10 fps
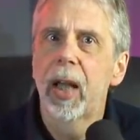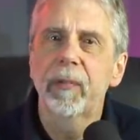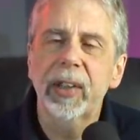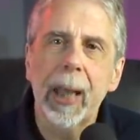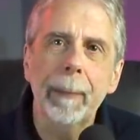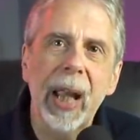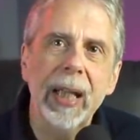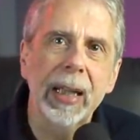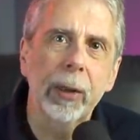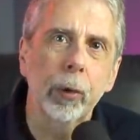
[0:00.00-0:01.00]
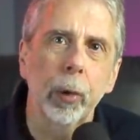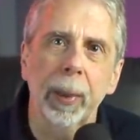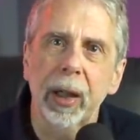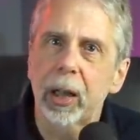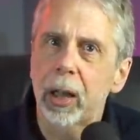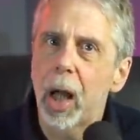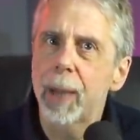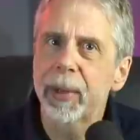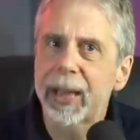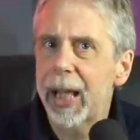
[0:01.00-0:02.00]
The campaigning group
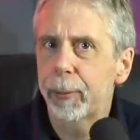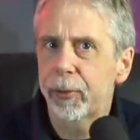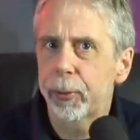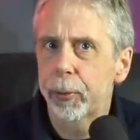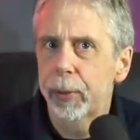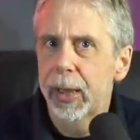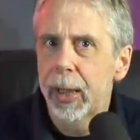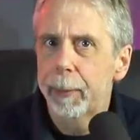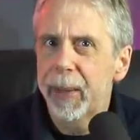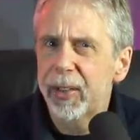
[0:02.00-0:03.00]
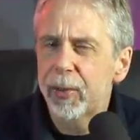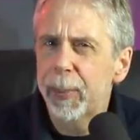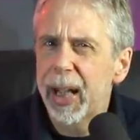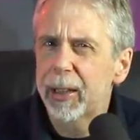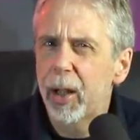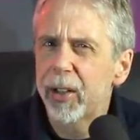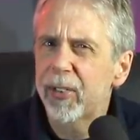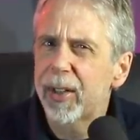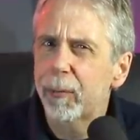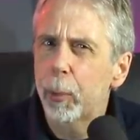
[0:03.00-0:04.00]
Climate Council made some
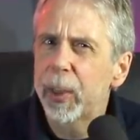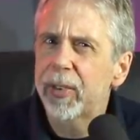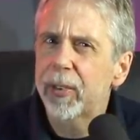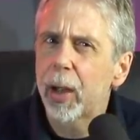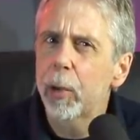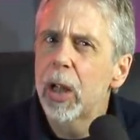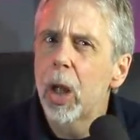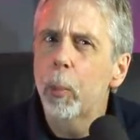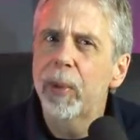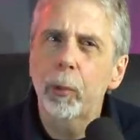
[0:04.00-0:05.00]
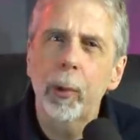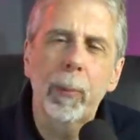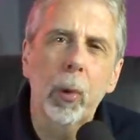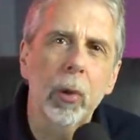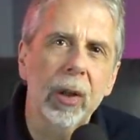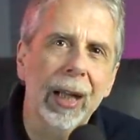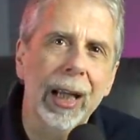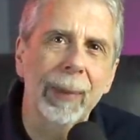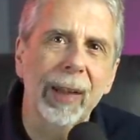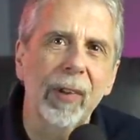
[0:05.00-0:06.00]
headlines several weeks ago with a report
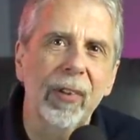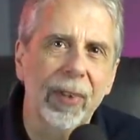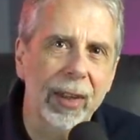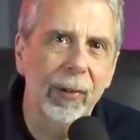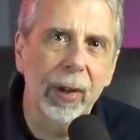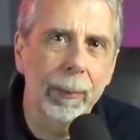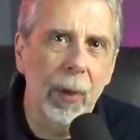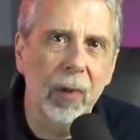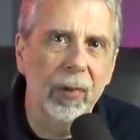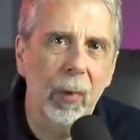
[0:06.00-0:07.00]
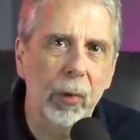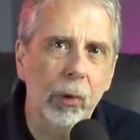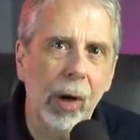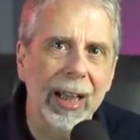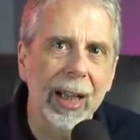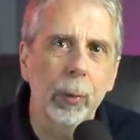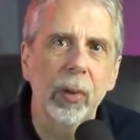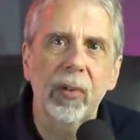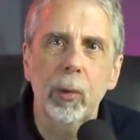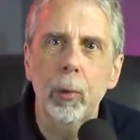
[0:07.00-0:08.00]
claiming that significant parts of Australia
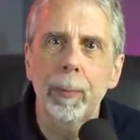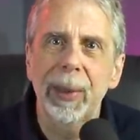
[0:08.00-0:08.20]
would soon